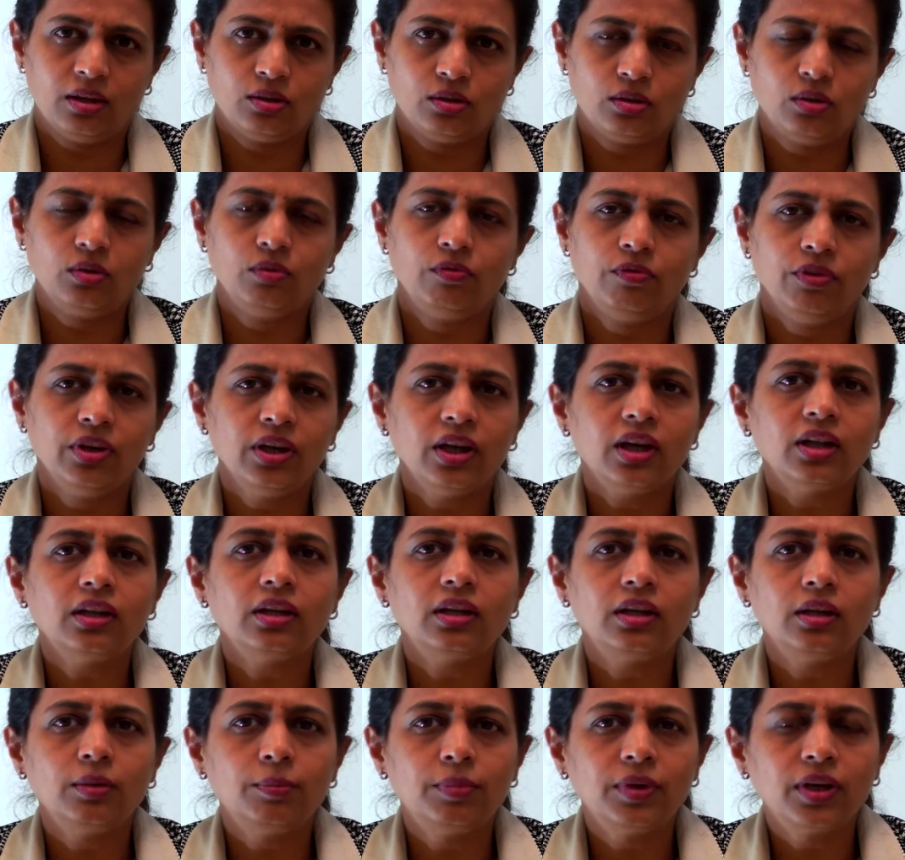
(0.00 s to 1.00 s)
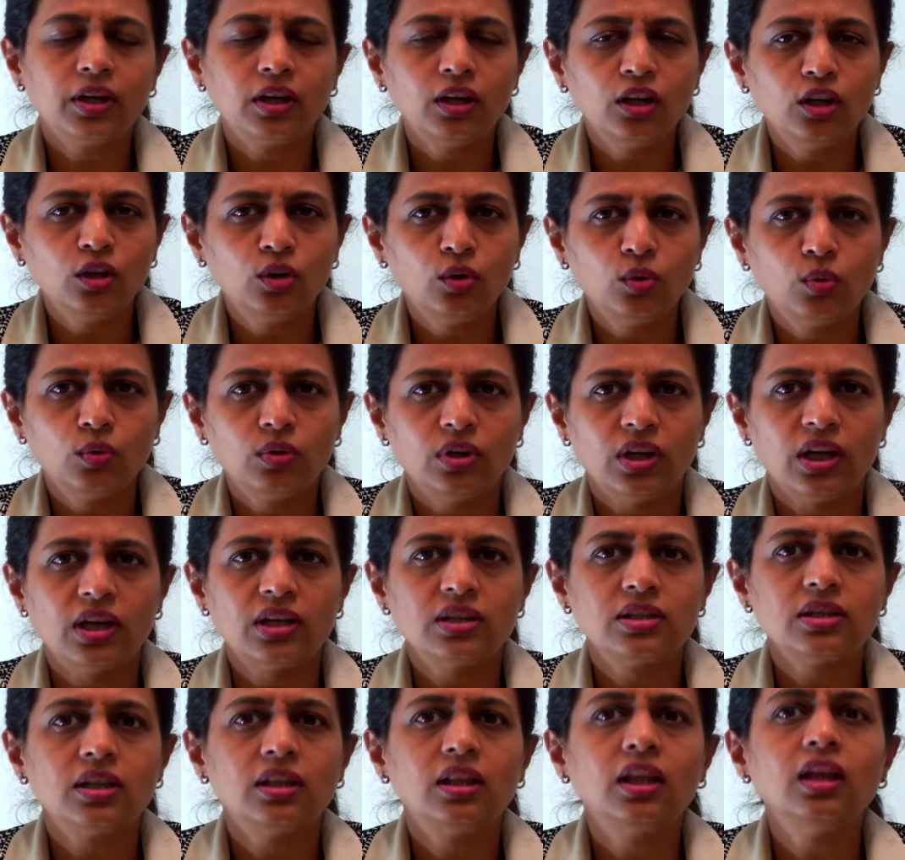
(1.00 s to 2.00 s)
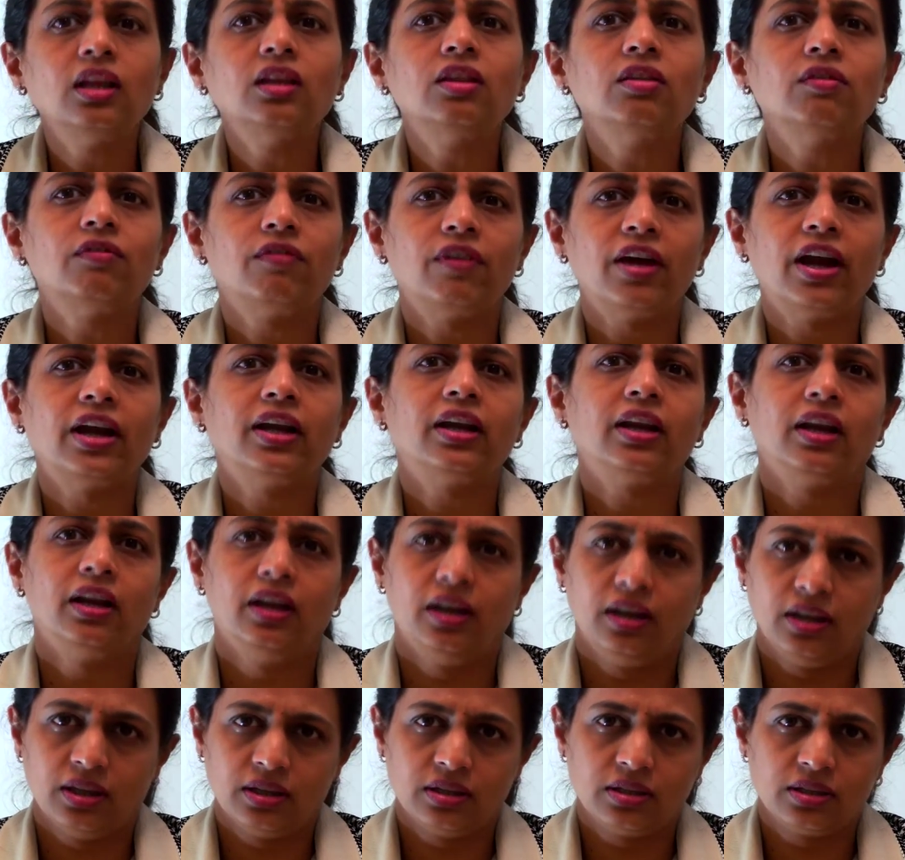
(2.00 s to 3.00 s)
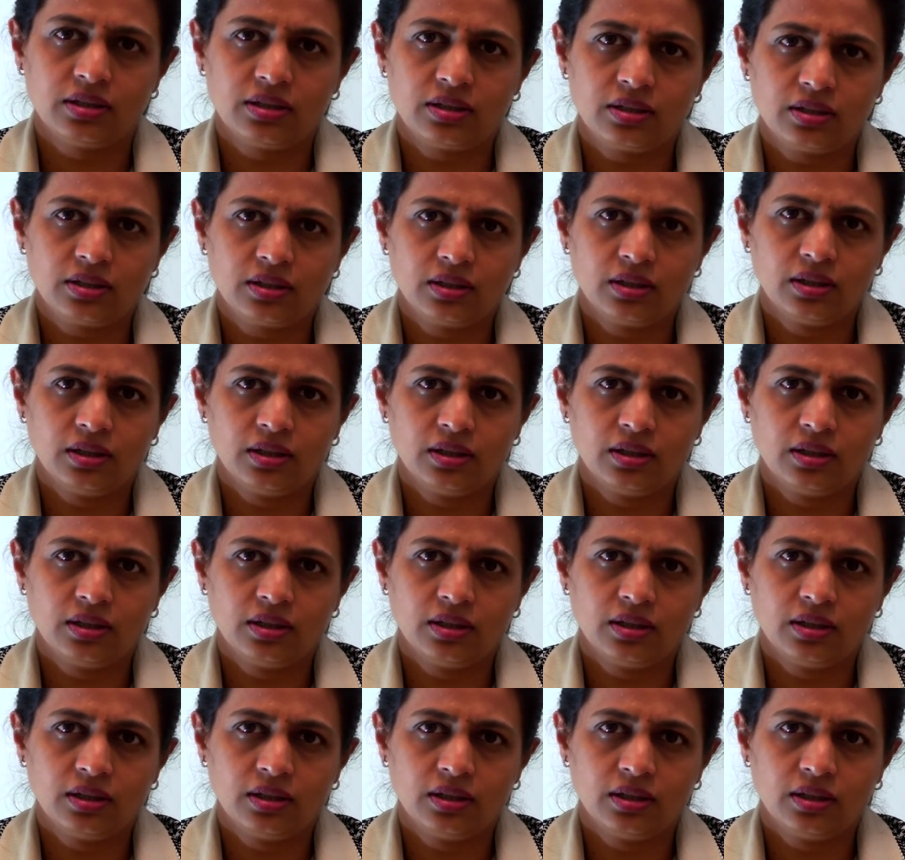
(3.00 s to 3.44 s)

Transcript: So we are typically known as thin fat Indians.